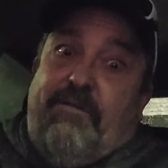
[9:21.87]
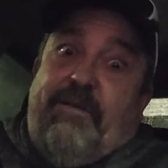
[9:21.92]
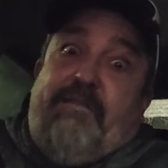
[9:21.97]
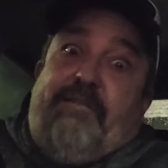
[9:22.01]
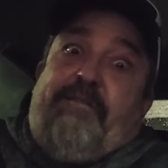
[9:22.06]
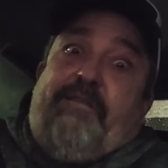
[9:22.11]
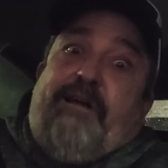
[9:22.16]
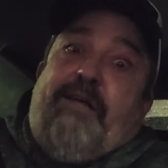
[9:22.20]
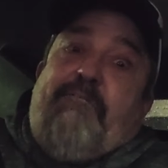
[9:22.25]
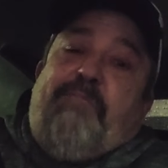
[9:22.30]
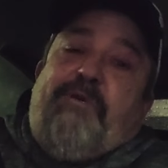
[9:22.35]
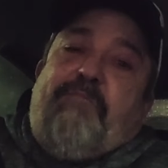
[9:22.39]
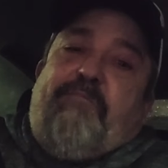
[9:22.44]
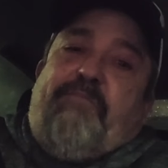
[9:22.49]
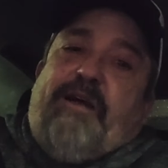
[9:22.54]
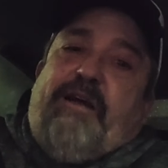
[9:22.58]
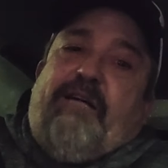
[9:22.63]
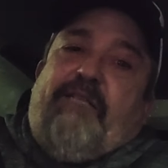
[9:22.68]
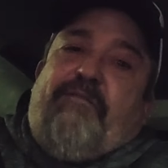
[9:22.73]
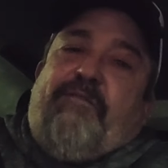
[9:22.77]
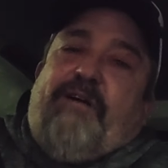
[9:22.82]
It's not been
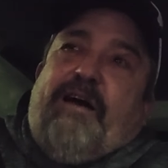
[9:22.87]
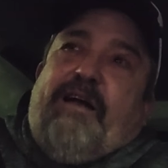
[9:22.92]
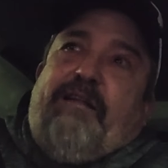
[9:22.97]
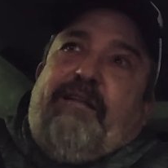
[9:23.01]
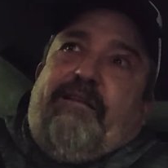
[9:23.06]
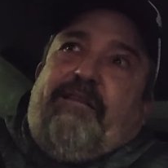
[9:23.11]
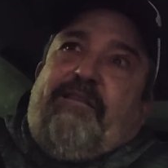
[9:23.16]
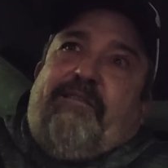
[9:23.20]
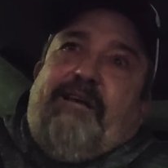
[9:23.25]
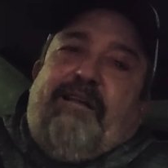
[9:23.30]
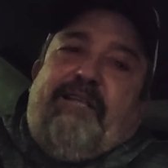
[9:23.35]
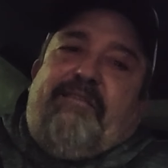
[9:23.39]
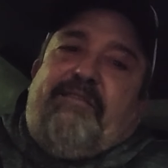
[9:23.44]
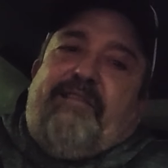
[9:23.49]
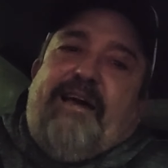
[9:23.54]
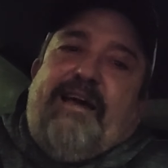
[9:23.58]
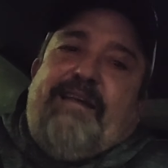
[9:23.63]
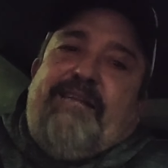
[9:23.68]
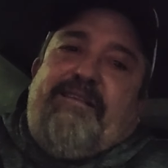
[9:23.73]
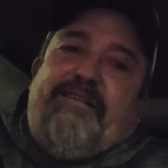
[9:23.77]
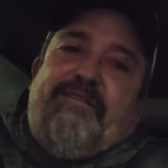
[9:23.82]
verified. It's not
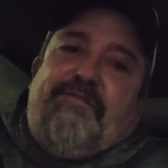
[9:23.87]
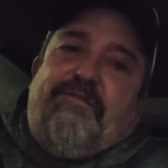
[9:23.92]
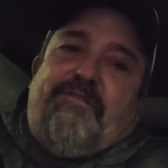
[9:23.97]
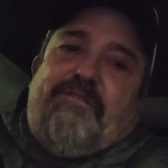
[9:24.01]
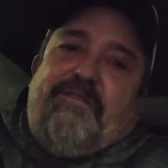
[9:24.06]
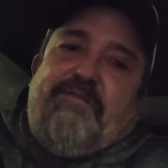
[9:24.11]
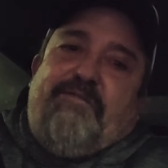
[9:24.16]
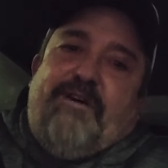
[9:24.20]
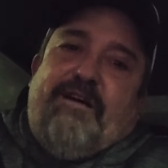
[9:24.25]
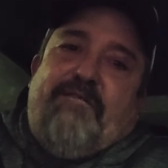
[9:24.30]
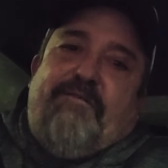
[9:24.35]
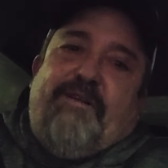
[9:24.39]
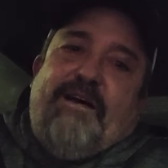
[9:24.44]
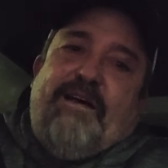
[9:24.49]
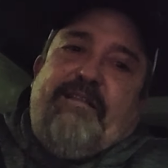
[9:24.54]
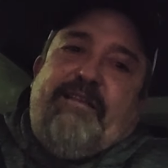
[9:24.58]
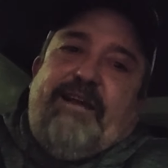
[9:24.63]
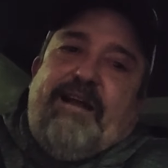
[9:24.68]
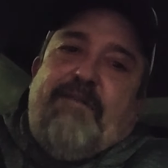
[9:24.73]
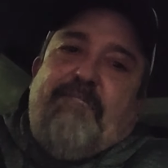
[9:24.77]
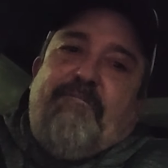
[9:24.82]
scientifically
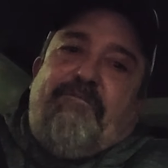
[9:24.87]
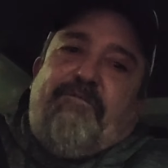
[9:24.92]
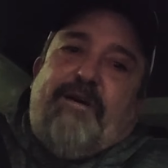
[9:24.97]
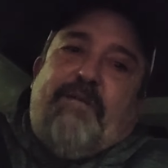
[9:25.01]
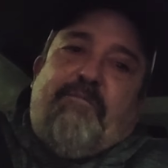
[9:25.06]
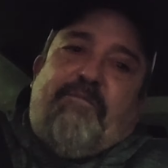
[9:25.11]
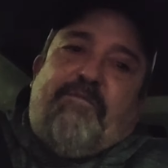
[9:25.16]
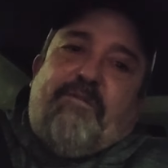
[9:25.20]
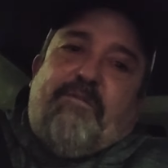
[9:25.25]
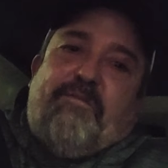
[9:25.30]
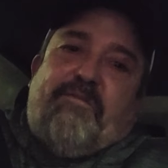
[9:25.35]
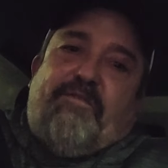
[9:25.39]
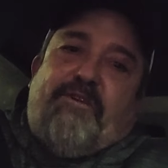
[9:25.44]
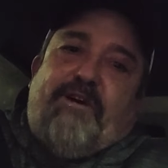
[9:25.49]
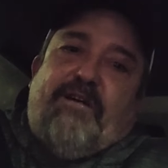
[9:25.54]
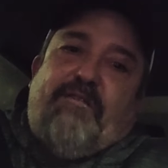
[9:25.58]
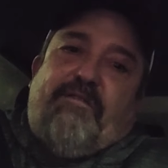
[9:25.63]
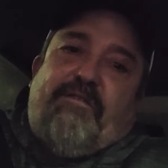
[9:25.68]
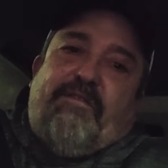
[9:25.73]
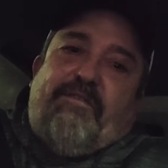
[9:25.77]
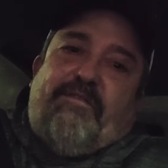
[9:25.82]
verified that I'm from some
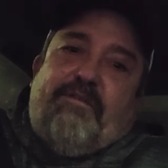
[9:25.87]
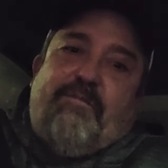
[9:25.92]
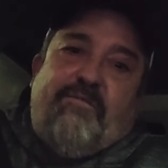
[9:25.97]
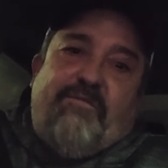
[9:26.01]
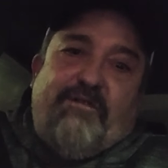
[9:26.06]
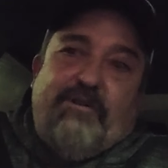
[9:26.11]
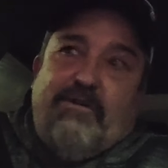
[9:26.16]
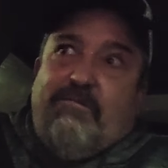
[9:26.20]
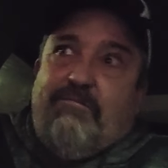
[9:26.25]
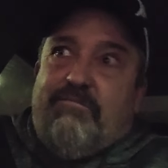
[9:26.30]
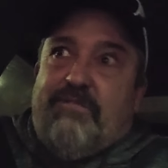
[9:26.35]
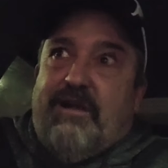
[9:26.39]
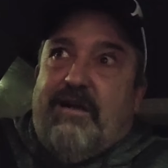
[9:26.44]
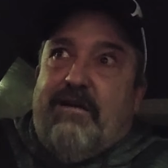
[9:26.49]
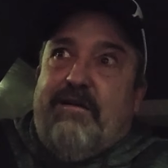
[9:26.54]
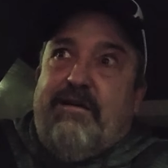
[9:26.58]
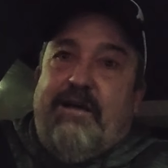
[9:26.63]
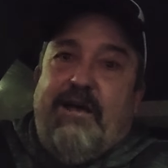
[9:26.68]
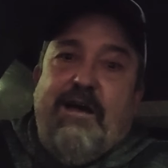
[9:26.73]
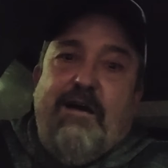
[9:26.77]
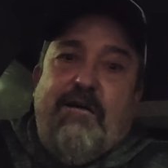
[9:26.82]
star system. So there
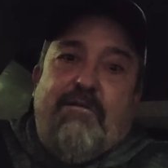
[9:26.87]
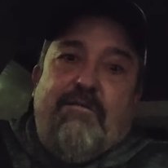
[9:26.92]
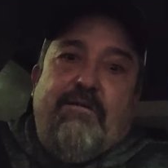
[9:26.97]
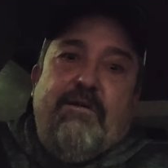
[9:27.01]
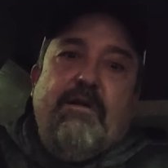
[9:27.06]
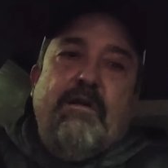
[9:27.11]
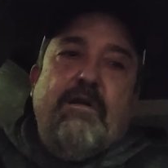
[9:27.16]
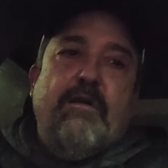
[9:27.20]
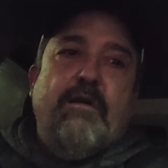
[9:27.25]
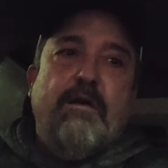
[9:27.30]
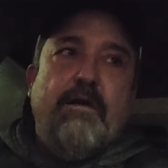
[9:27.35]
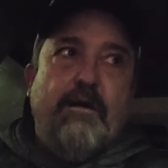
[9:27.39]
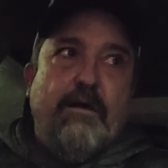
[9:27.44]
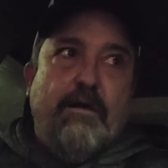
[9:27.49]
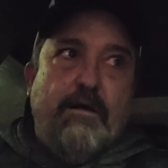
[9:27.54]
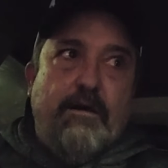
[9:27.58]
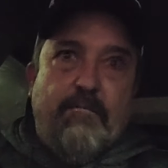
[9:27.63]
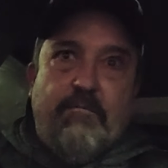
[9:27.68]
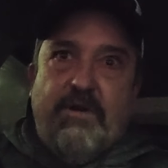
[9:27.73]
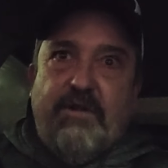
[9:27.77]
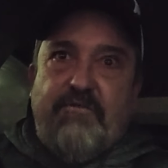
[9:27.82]
you go.
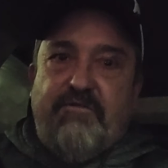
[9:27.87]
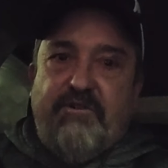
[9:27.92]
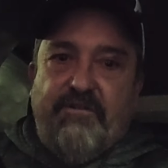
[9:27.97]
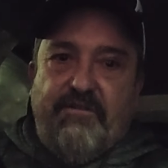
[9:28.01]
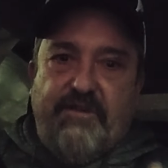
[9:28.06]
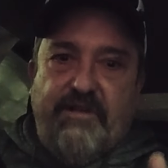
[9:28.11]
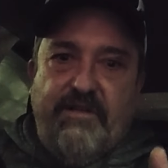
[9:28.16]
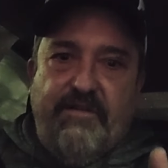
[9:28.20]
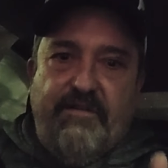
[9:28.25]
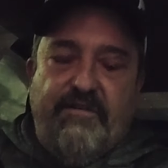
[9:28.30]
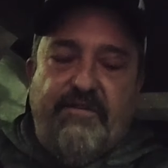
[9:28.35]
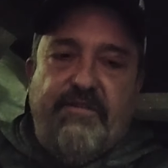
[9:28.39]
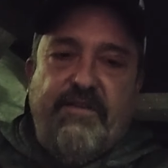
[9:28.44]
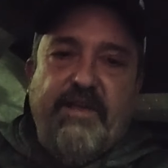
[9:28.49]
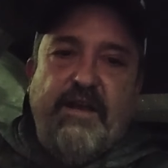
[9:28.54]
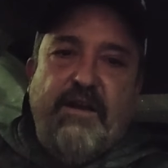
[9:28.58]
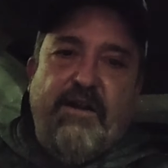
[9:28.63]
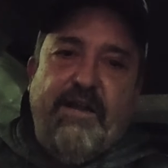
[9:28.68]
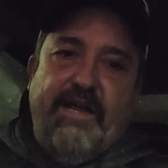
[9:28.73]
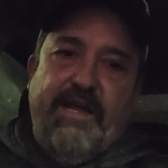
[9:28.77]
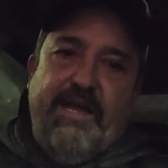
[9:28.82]
But just
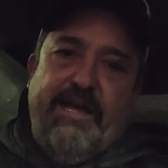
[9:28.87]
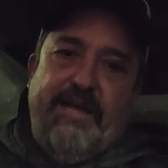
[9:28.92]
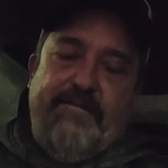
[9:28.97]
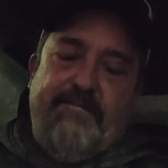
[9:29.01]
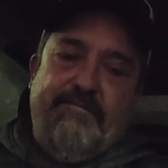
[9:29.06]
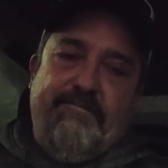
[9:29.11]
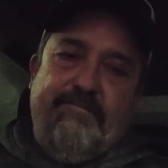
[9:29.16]
considering it